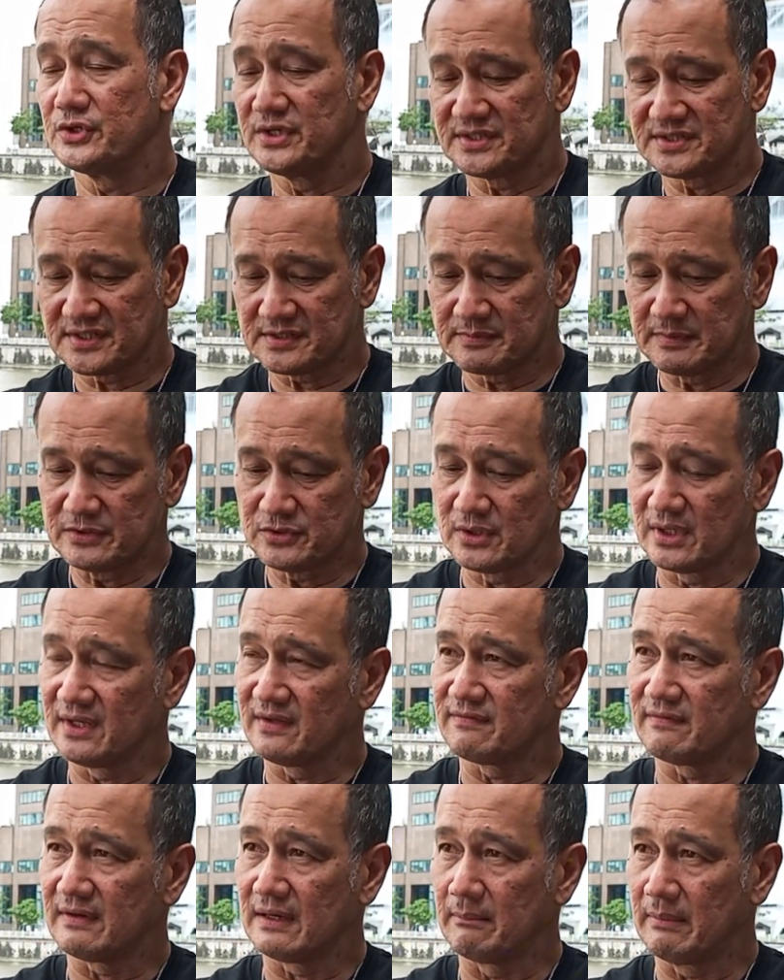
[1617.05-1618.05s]
She only had 6 months to
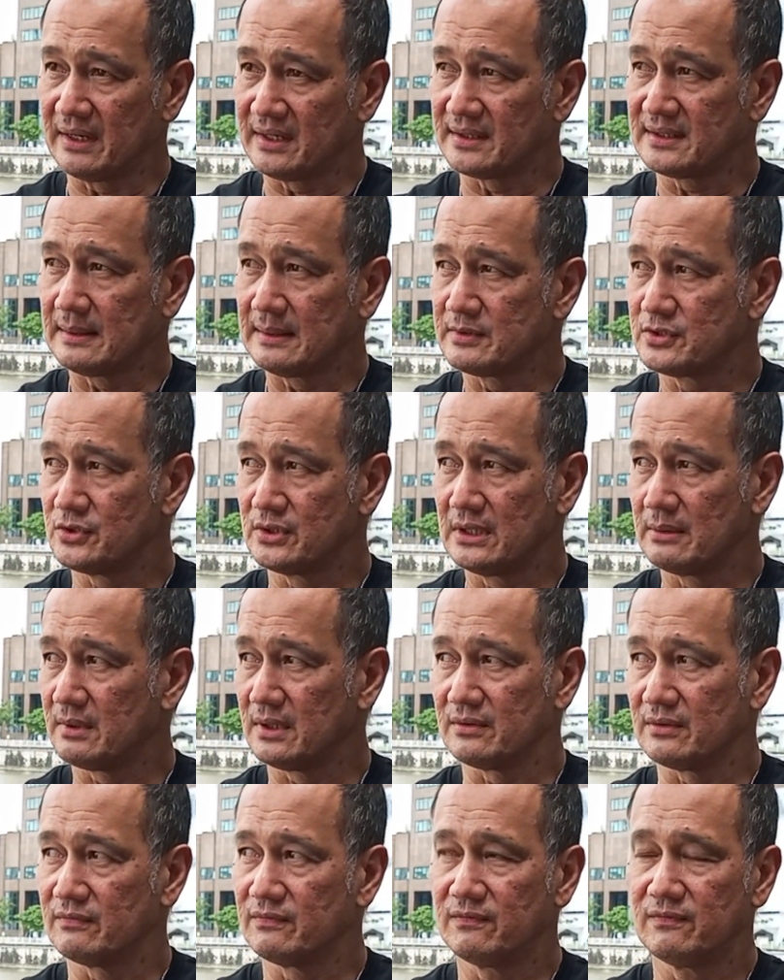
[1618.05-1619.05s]
live, and by that time she only had
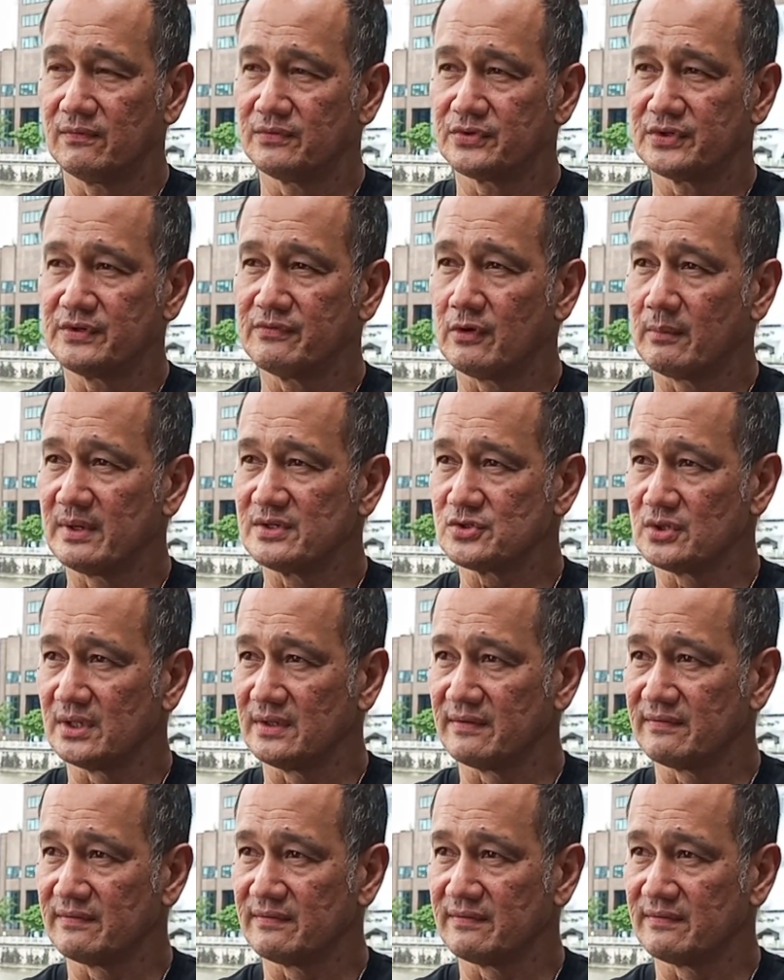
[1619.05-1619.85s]
about 3-4 months to